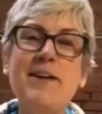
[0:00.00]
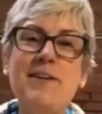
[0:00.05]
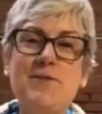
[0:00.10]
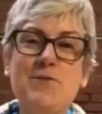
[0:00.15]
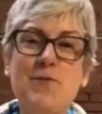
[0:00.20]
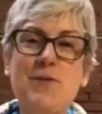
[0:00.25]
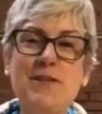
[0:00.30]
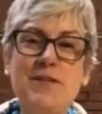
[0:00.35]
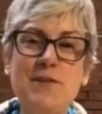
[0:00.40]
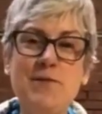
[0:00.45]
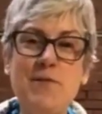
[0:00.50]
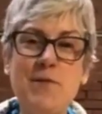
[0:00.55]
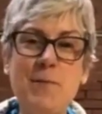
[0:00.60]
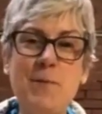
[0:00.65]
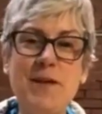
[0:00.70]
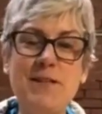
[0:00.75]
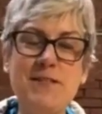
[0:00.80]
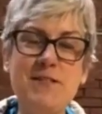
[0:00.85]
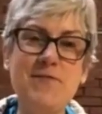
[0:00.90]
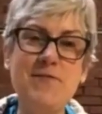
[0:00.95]
it's Risa from
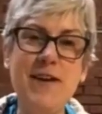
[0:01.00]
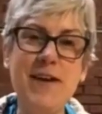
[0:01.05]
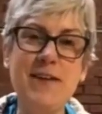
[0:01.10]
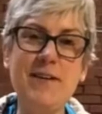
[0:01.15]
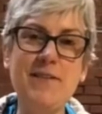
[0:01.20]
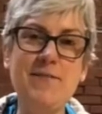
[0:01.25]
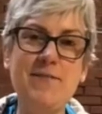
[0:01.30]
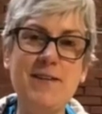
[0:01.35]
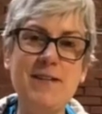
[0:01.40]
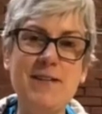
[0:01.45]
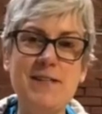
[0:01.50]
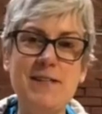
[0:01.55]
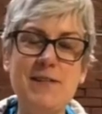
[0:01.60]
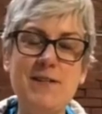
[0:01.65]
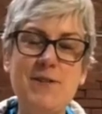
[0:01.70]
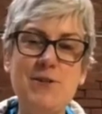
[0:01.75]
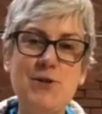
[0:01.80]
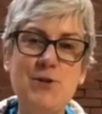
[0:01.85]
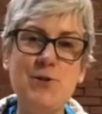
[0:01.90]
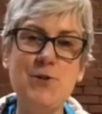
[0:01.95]
Hudson Valley
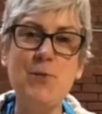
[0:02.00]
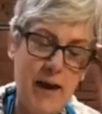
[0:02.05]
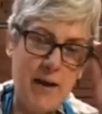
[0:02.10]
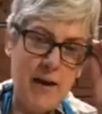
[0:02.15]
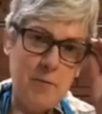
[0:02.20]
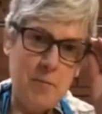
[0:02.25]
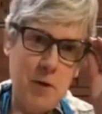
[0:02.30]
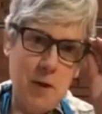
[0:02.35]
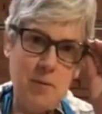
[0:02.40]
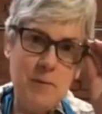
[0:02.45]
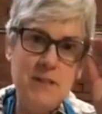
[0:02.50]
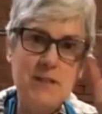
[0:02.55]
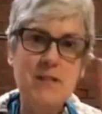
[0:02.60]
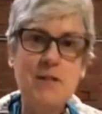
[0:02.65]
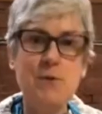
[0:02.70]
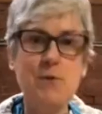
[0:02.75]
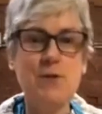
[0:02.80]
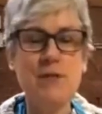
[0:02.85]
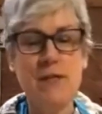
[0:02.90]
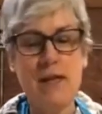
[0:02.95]
Vintage, and I'm coming to
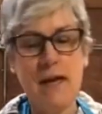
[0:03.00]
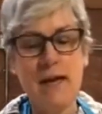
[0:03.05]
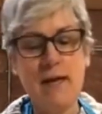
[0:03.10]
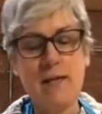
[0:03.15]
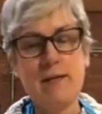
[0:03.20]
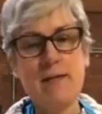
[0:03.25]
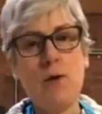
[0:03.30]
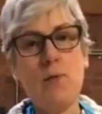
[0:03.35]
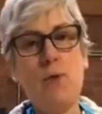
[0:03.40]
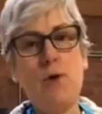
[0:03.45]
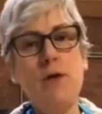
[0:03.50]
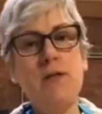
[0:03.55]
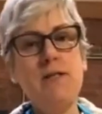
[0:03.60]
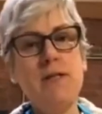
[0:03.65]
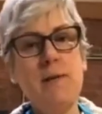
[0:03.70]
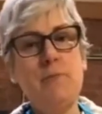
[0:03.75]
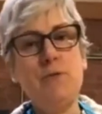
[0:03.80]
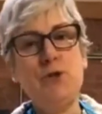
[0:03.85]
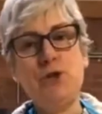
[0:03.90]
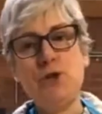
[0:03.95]
you today because I want to
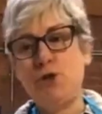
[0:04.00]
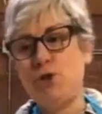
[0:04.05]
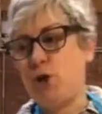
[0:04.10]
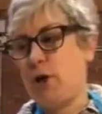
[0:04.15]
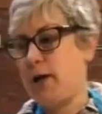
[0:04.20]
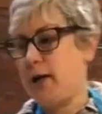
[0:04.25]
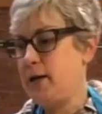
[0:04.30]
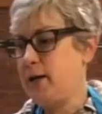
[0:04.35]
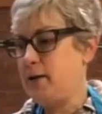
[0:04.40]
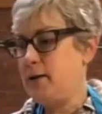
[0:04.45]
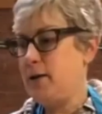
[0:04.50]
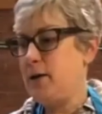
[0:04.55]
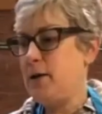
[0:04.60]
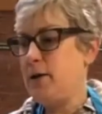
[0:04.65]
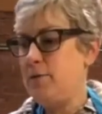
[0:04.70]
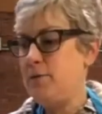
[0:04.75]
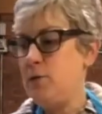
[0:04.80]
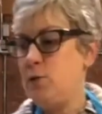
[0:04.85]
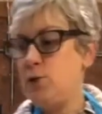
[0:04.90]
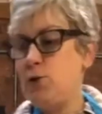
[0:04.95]
demonstrate
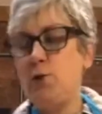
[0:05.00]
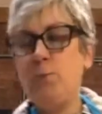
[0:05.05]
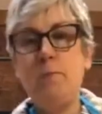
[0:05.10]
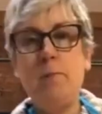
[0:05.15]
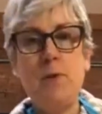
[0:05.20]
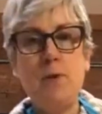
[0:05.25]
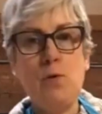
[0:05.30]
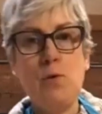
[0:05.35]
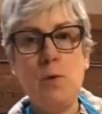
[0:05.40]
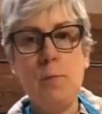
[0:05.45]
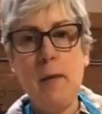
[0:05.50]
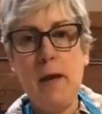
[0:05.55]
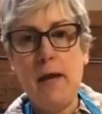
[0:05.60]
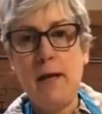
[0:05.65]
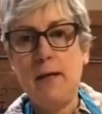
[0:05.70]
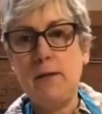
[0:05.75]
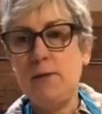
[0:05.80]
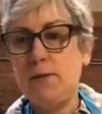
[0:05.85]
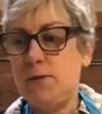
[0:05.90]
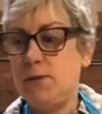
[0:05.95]
Fusion Mineral
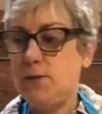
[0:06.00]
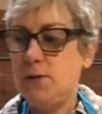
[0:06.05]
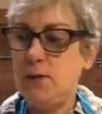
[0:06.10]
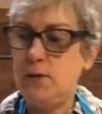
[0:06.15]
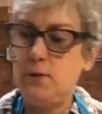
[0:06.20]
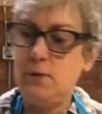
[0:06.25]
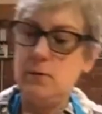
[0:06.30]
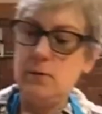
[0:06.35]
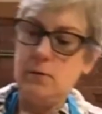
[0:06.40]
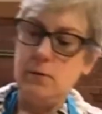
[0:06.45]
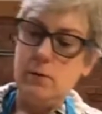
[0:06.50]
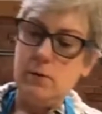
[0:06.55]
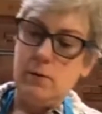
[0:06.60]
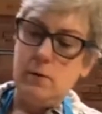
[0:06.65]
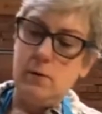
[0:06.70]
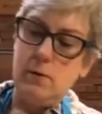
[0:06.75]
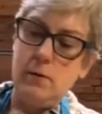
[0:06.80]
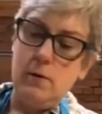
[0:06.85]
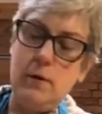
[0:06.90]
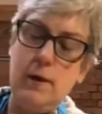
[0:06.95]
Paints
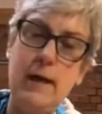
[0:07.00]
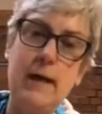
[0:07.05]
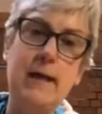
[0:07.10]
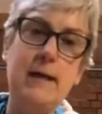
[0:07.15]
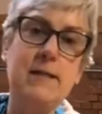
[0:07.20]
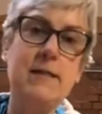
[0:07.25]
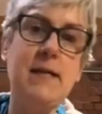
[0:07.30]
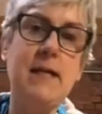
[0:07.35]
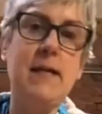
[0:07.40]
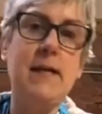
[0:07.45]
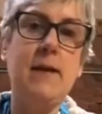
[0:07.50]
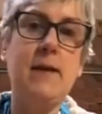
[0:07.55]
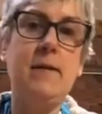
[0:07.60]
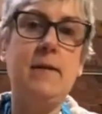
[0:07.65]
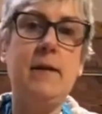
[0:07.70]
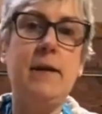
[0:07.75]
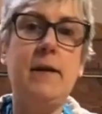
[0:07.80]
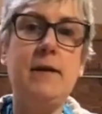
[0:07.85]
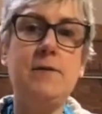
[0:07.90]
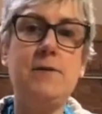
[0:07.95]
Antiquing
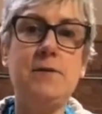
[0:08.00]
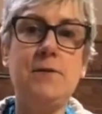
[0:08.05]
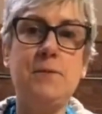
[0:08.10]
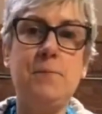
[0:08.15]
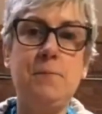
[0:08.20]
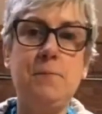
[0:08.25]
Glaze.